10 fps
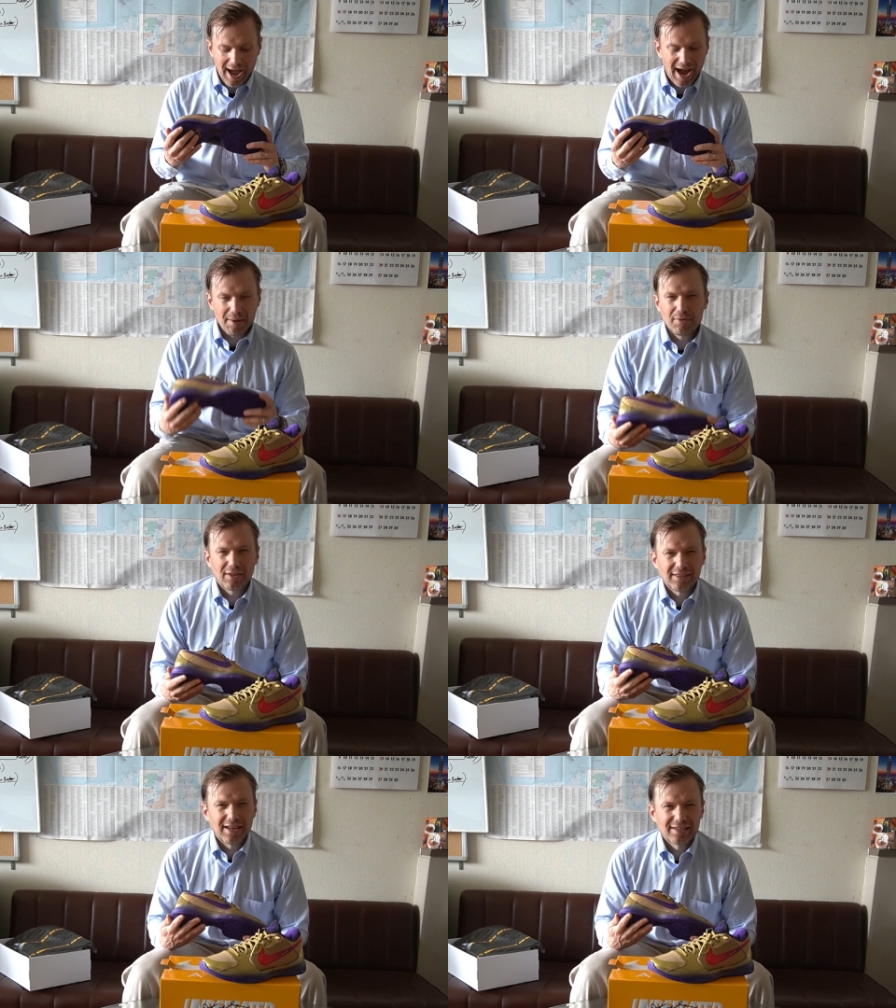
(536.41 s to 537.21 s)
I'm
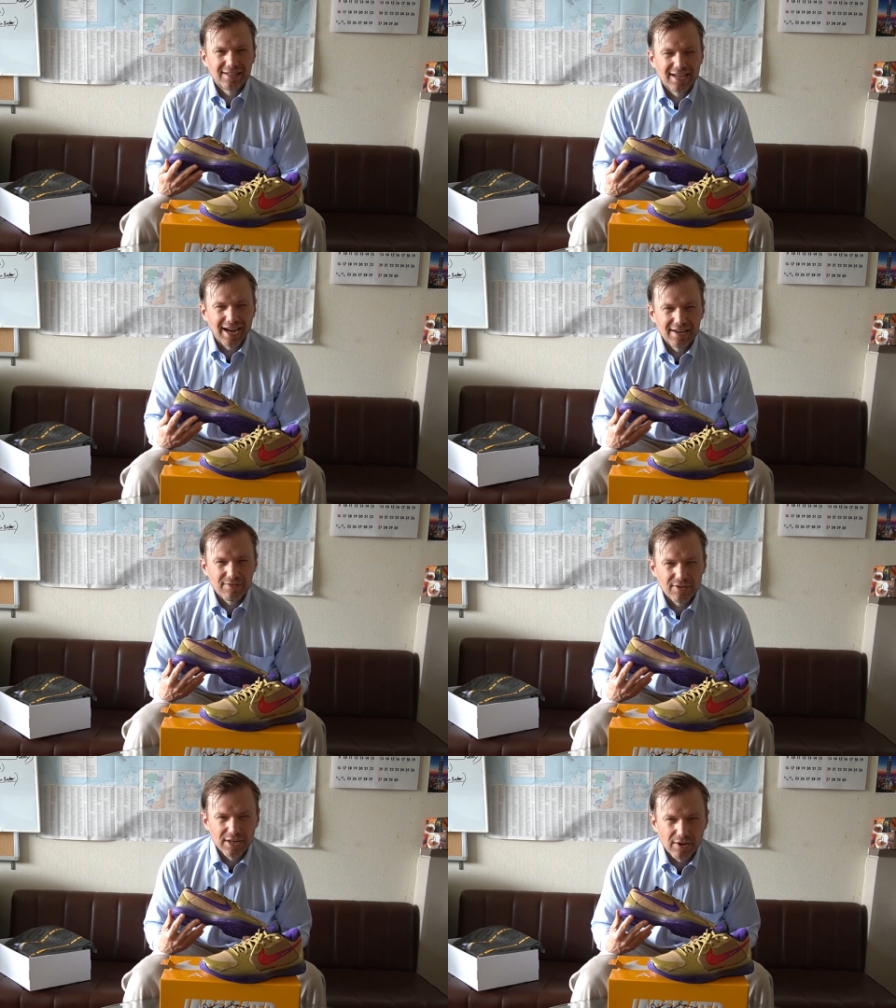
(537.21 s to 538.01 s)
not that kind of
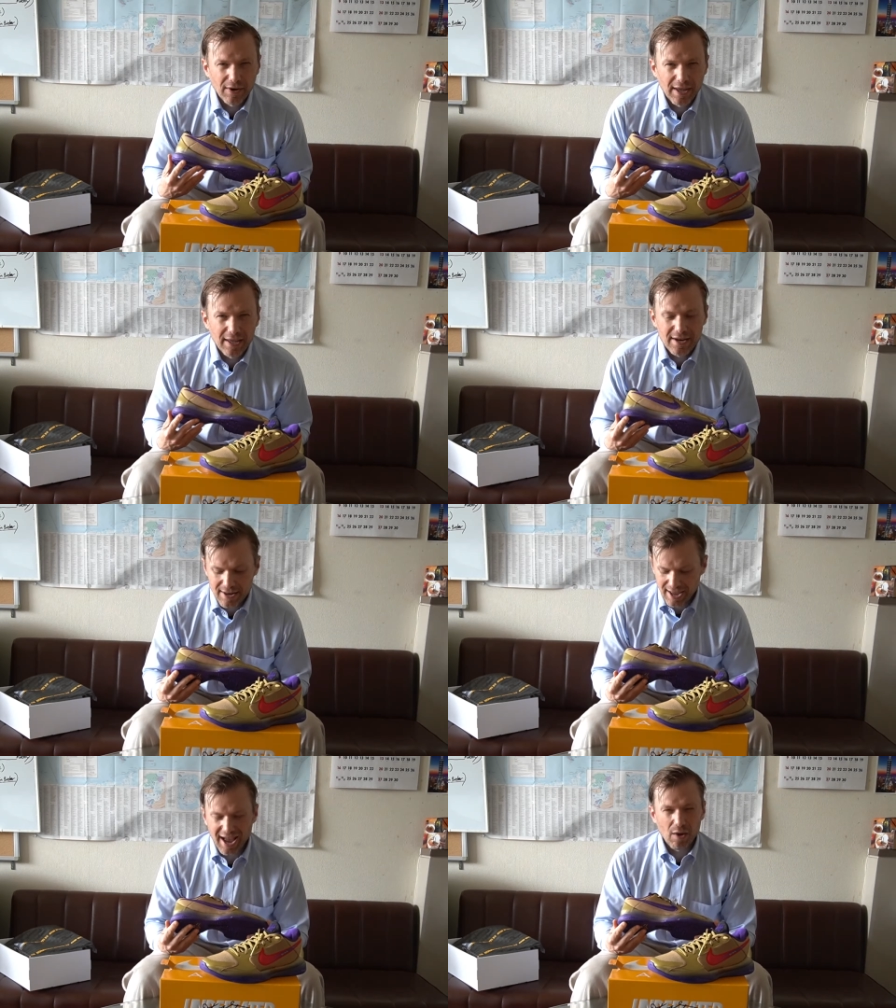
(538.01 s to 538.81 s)

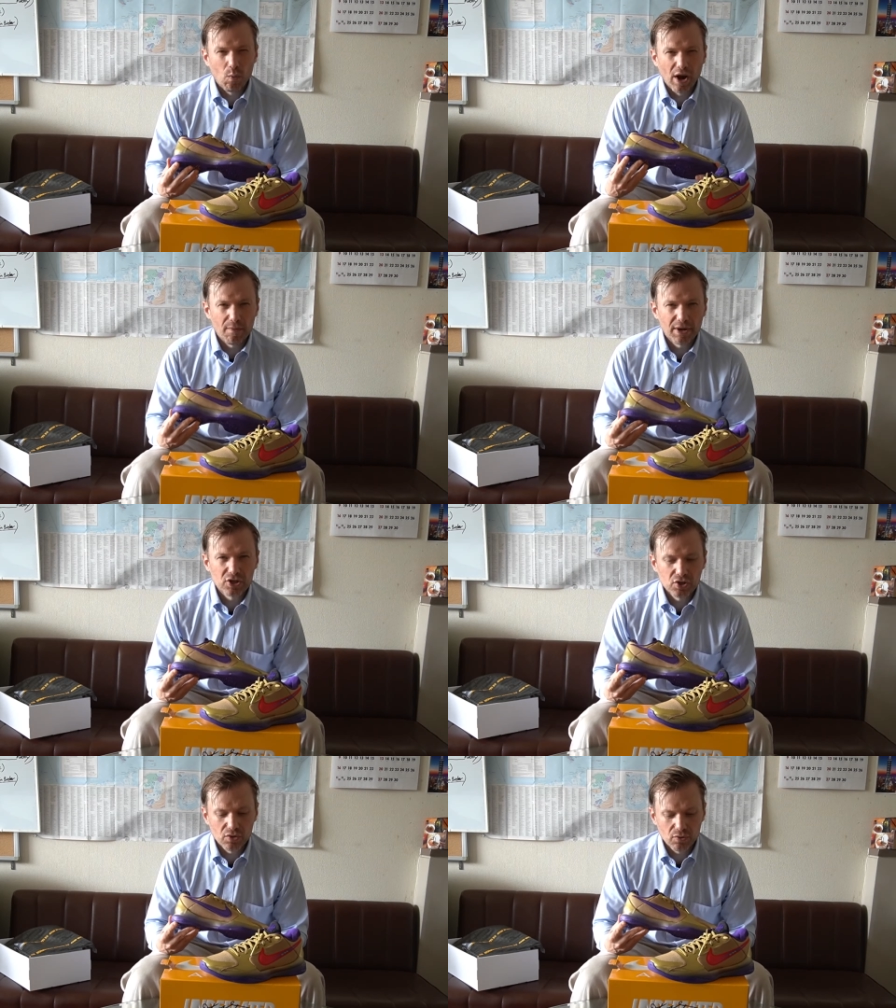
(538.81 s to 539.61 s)
sneakerhead. I wear my
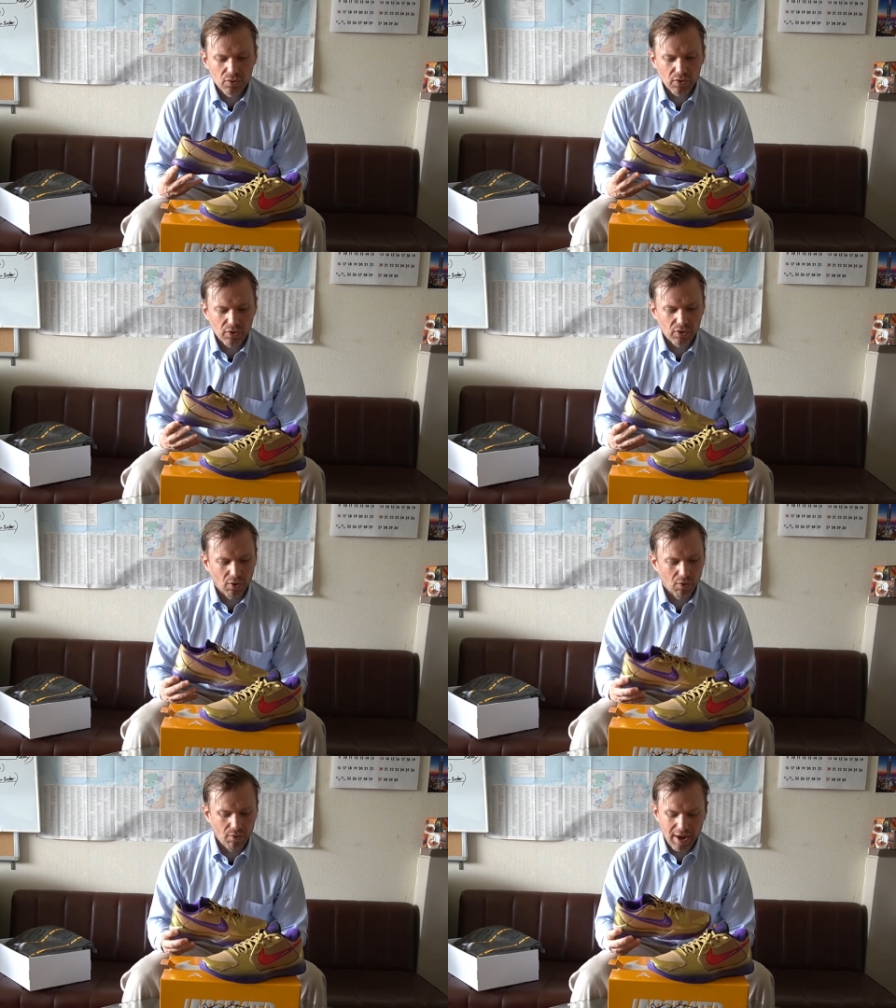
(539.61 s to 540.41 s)
shoes,
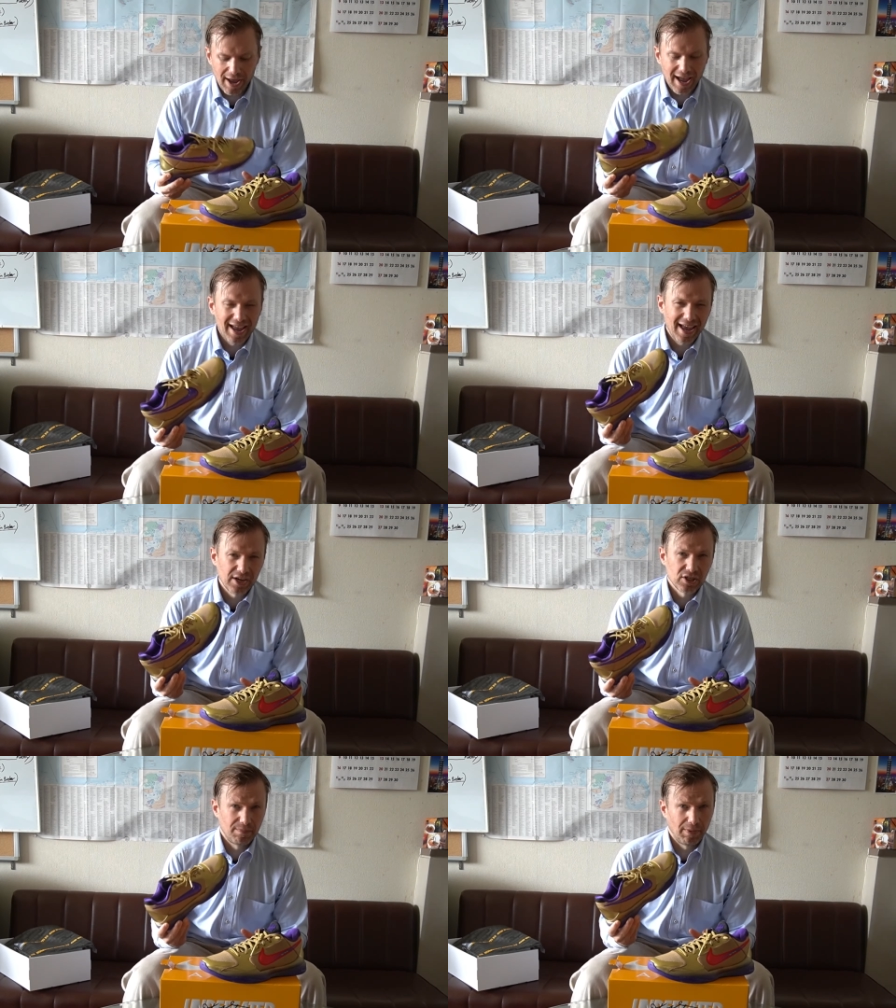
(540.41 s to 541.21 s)
so I
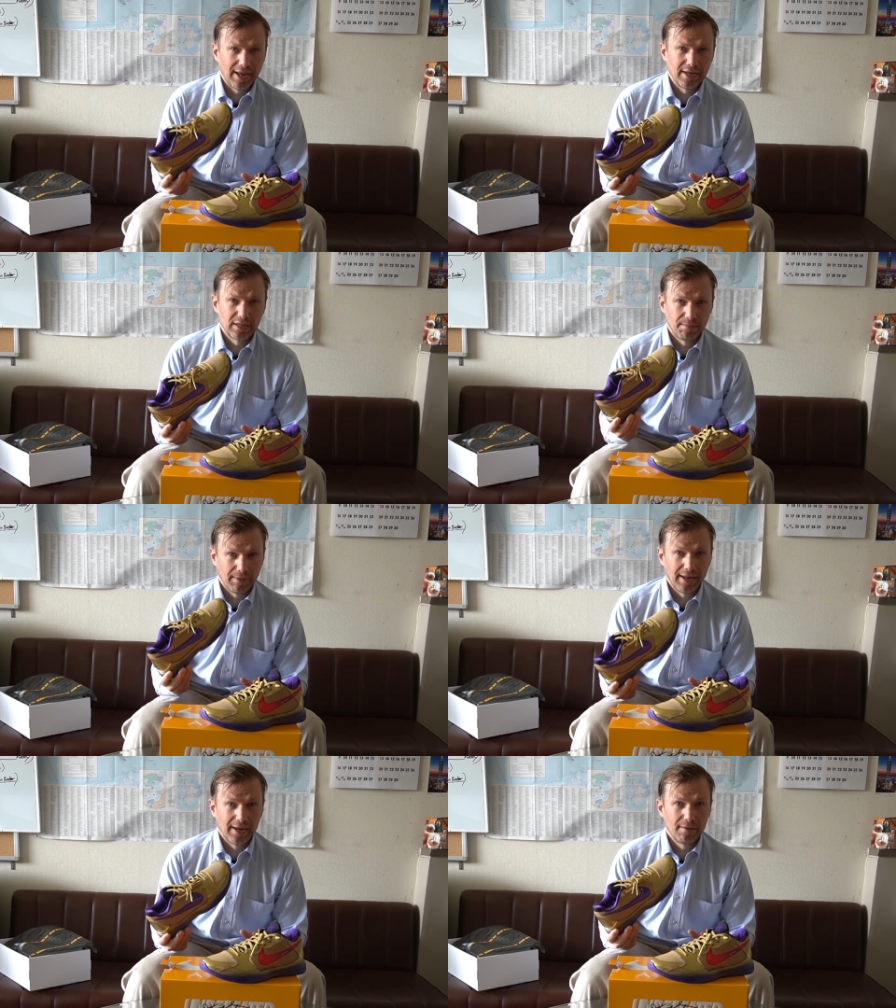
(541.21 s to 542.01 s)
actually plan to play